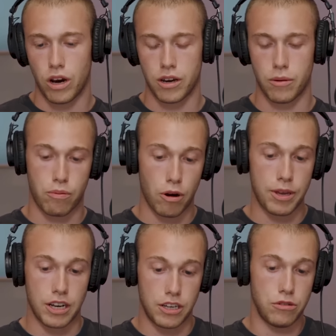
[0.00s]
are probably
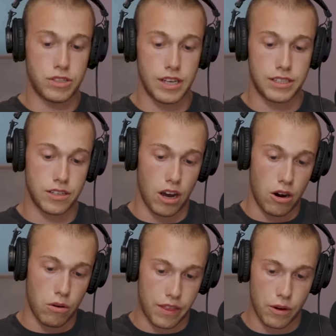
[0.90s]
going to use this as,
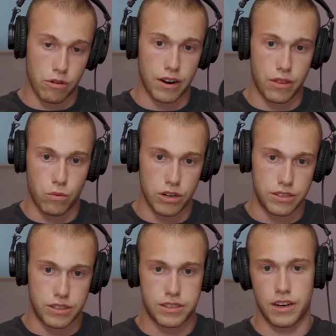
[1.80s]
oh, I think we're out of the
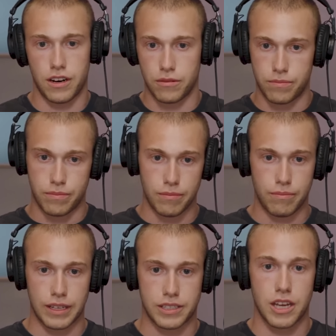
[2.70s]
woods. You know,
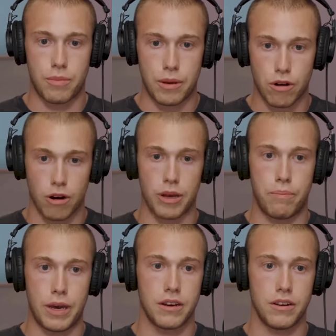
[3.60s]
that's going to be probably a
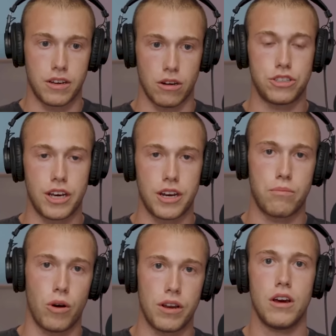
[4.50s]
big negotiating
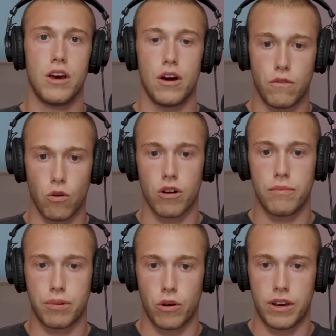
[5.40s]
point for
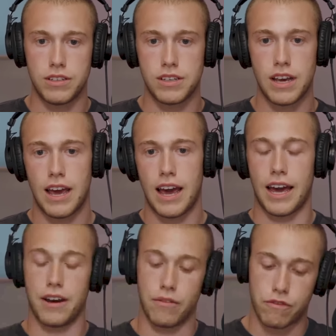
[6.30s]
employers.
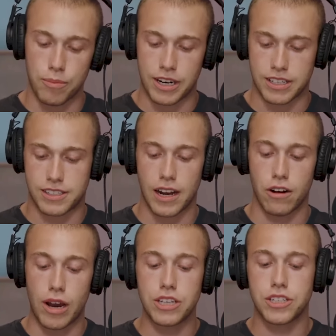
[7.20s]
And from an
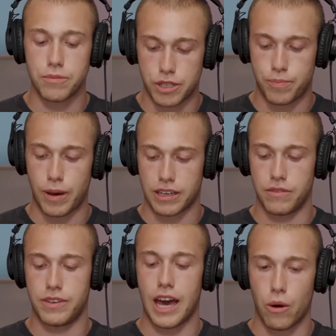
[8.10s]
acceleration
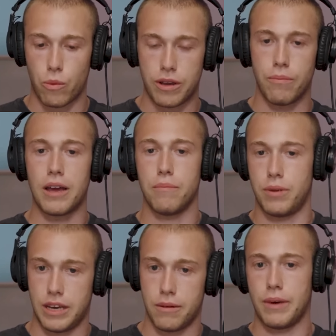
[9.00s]
perspective, yeah, we might
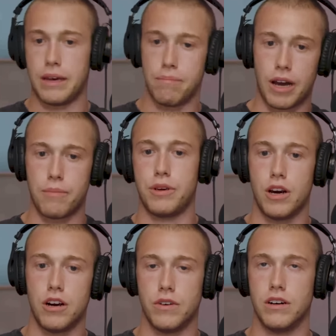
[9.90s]
be. It might be
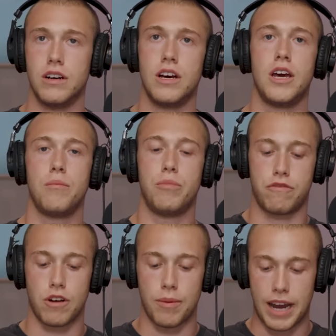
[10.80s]
over.
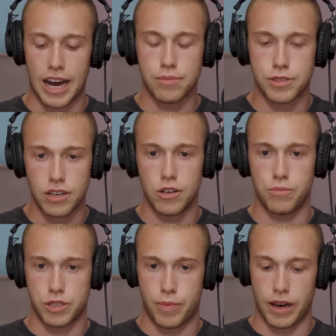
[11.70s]
But from an
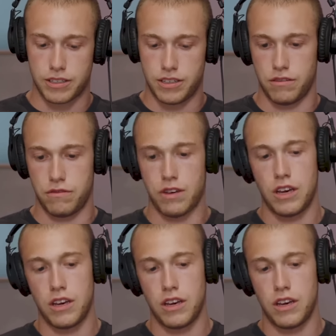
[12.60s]
absolute perspective,